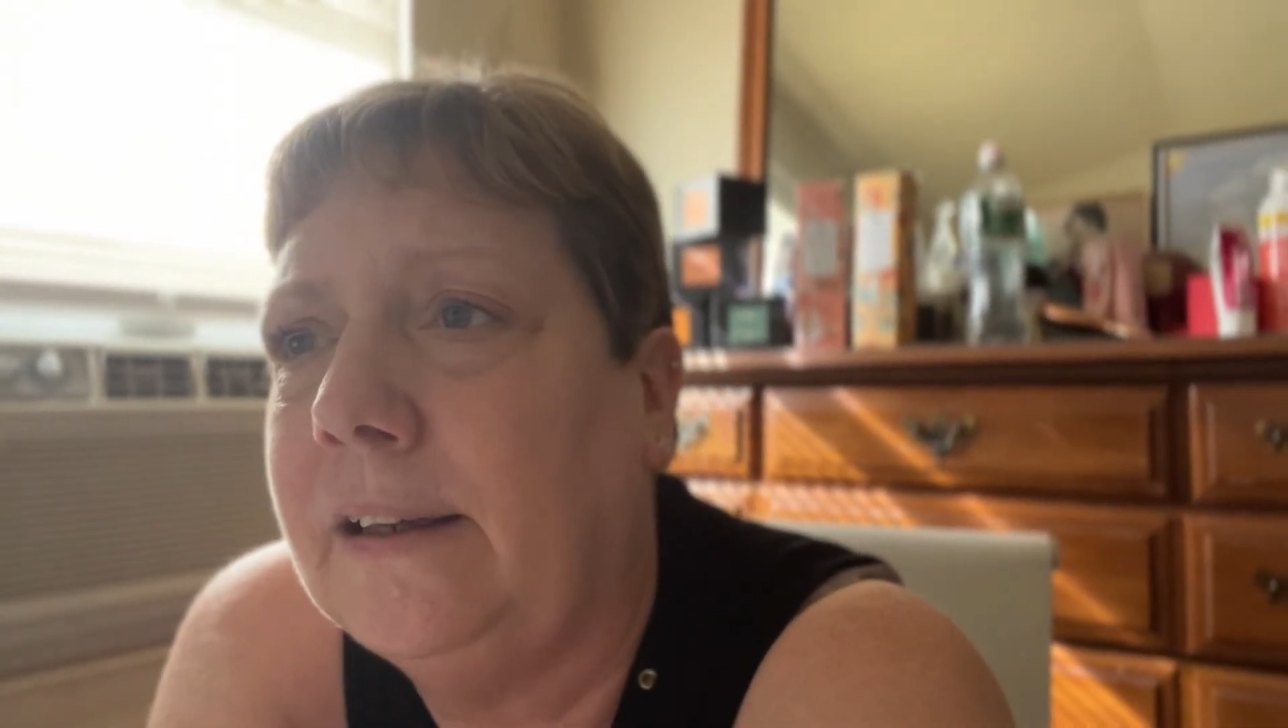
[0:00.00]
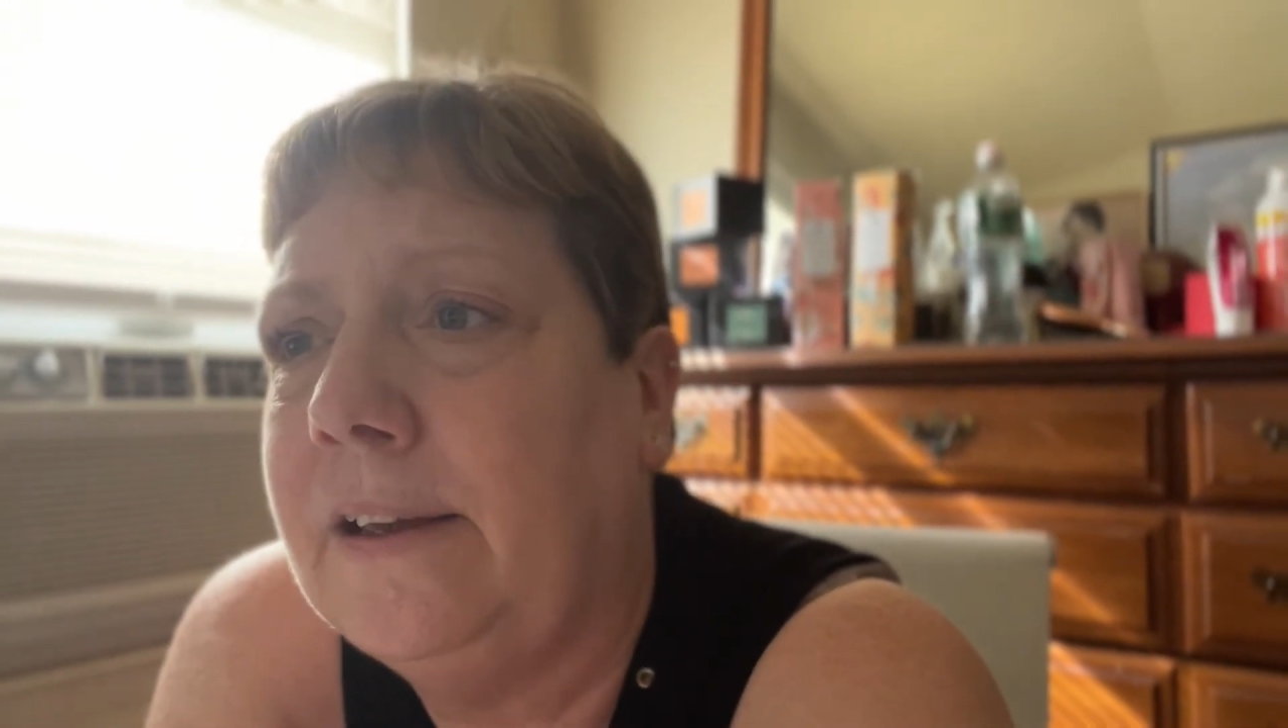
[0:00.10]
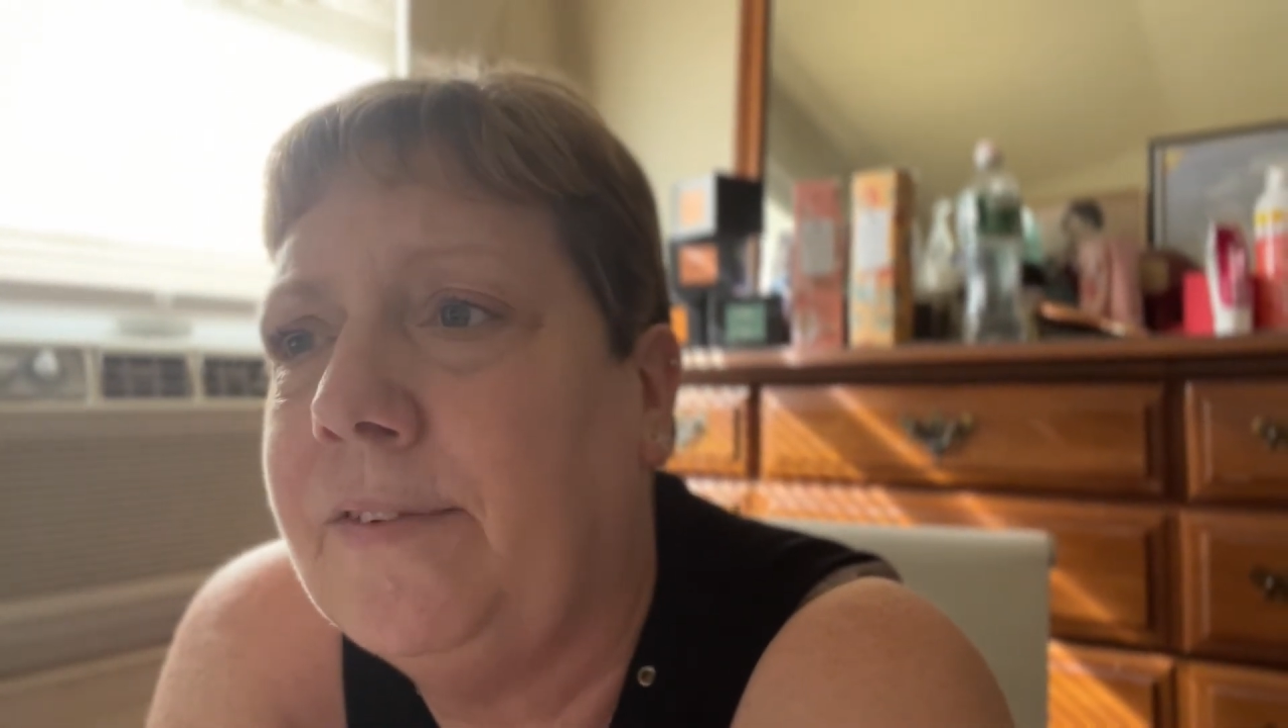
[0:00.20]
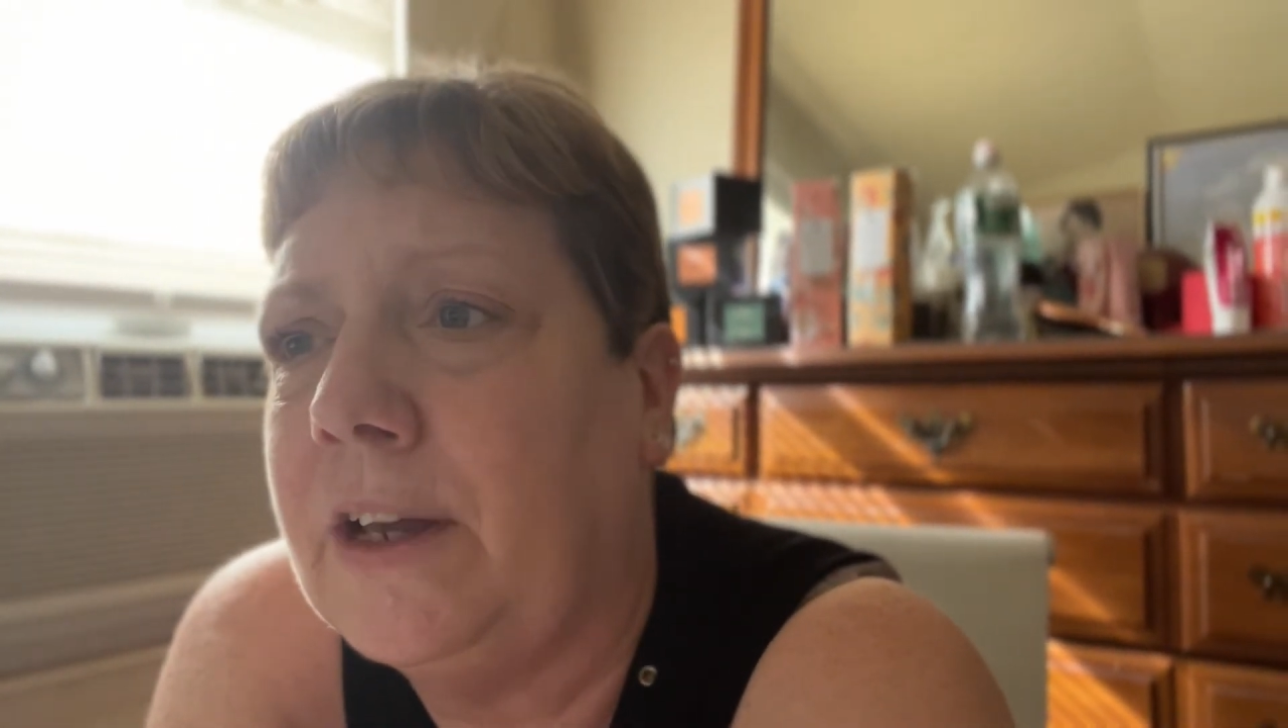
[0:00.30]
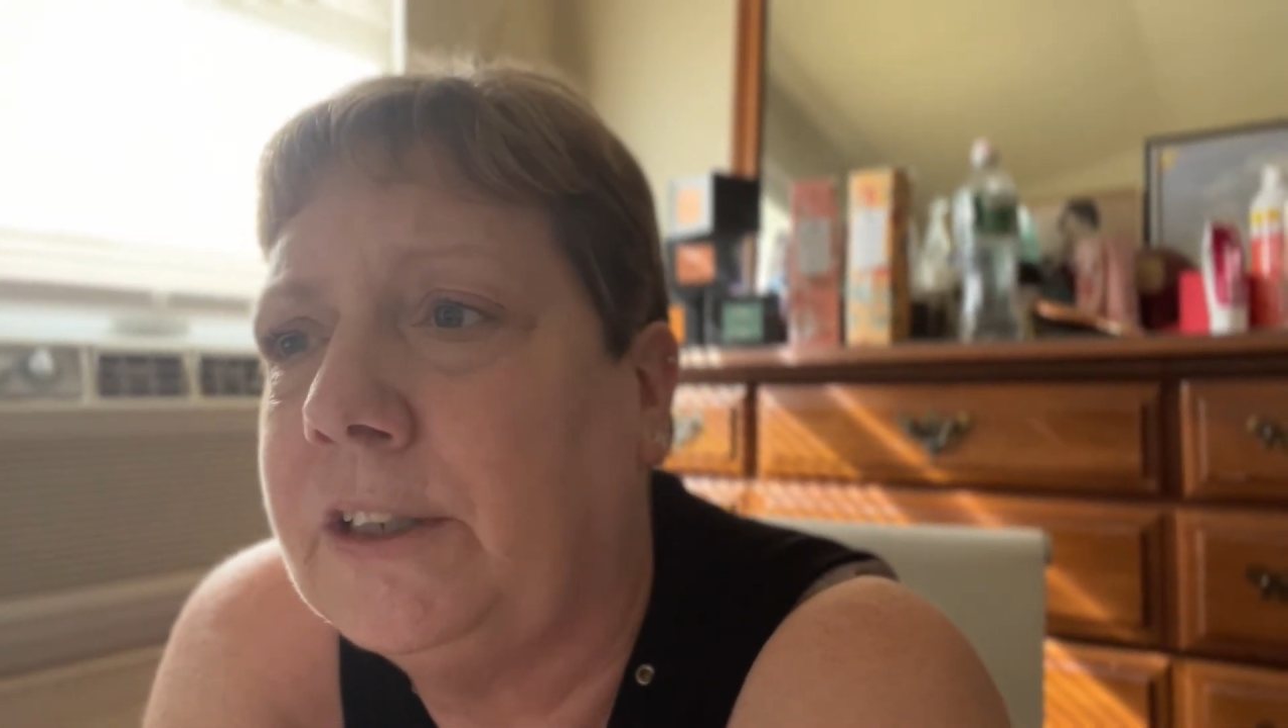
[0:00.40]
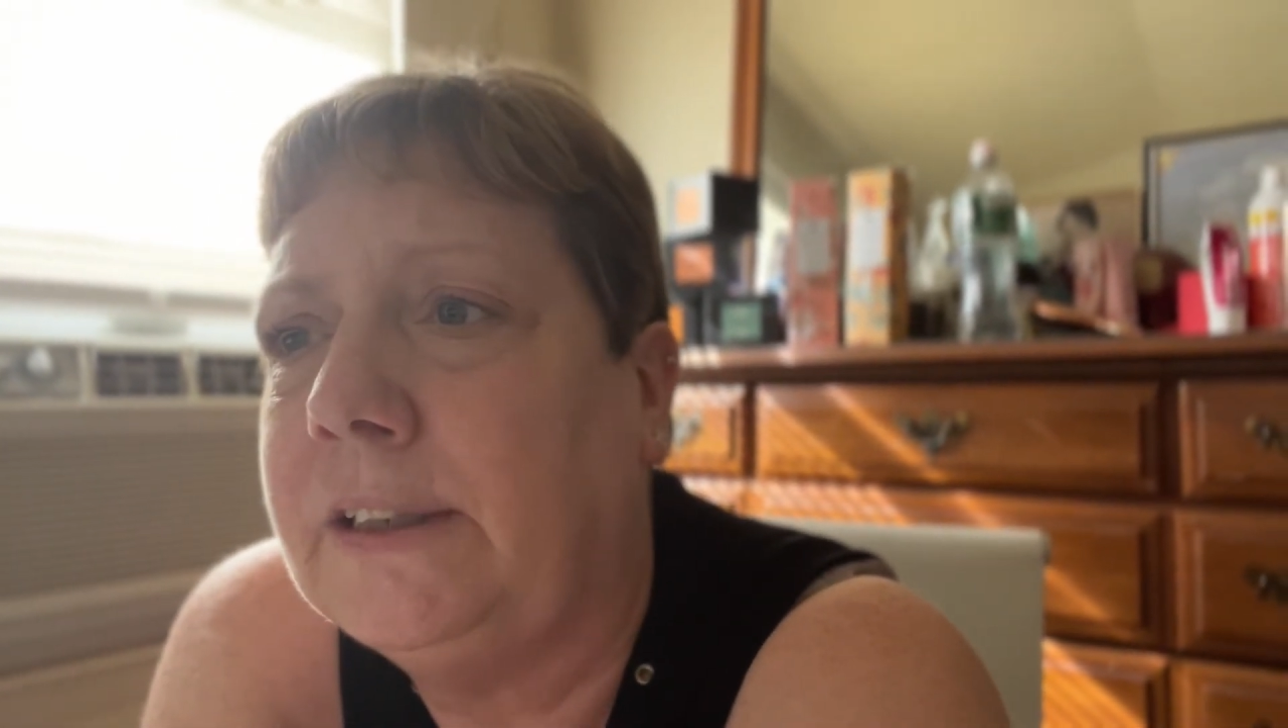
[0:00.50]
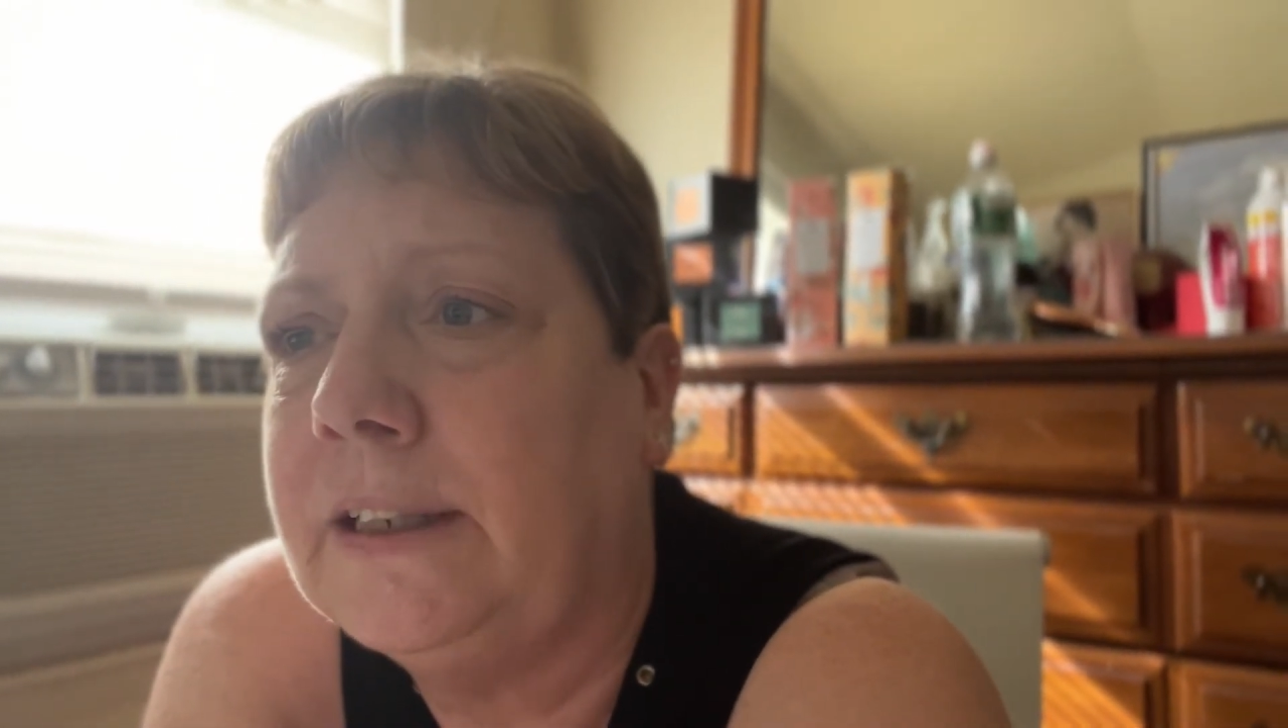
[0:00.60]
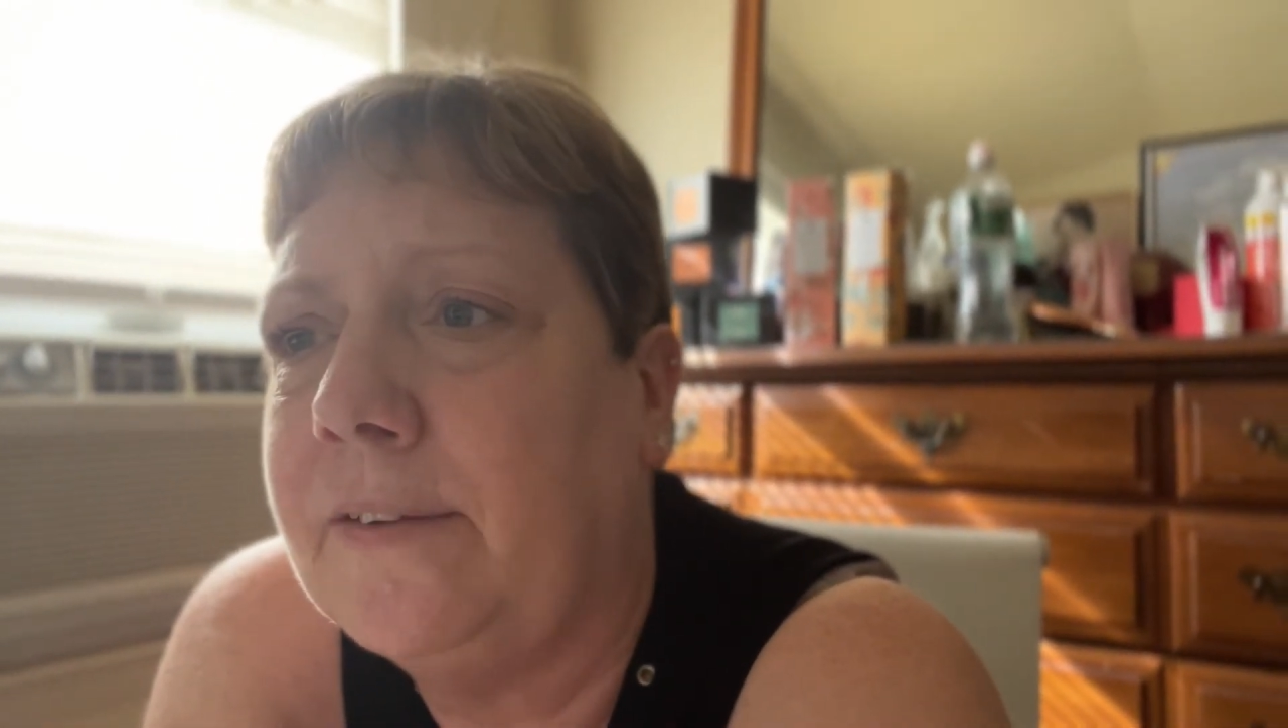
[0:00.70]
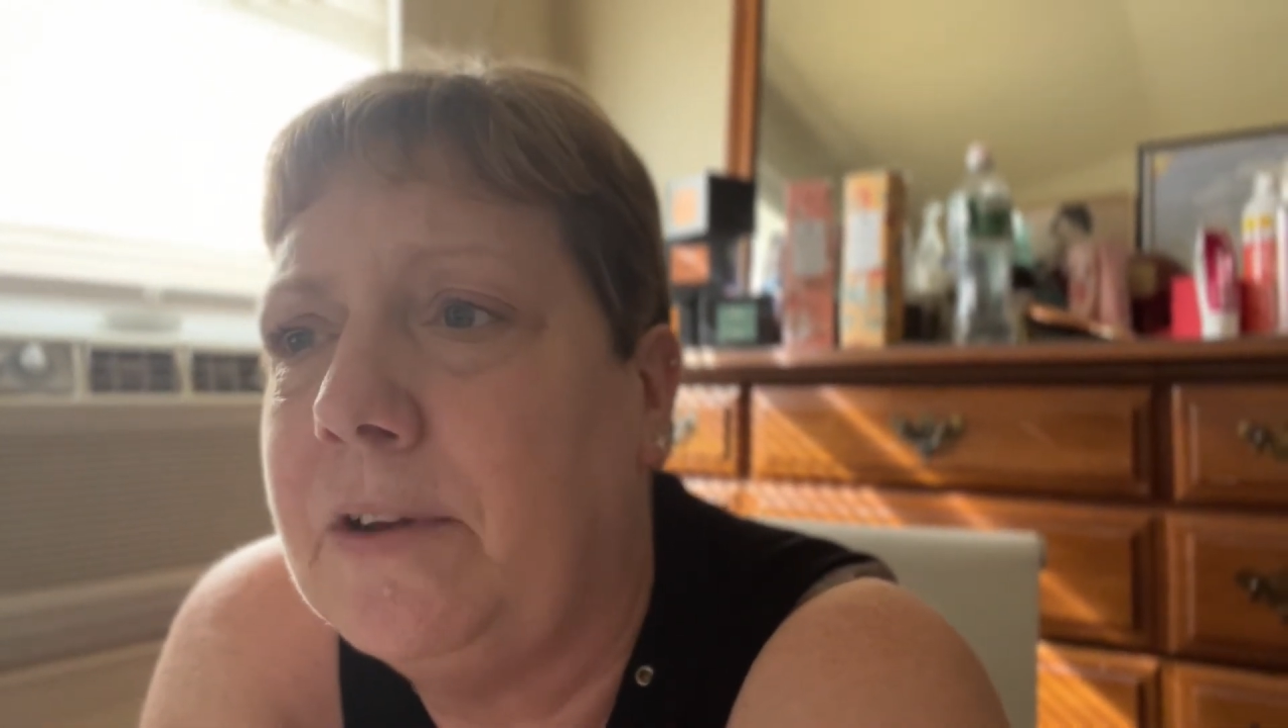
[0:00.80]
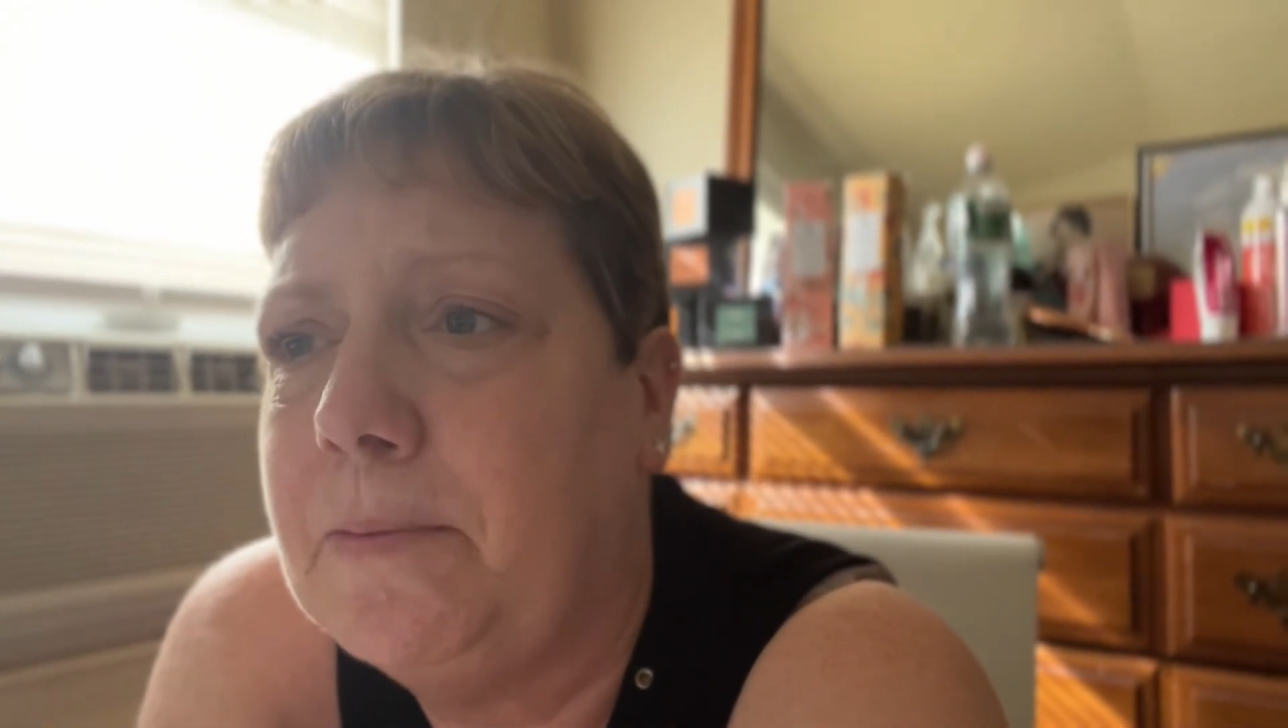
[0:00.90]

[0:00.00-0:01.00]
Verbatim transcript: if Ashley's having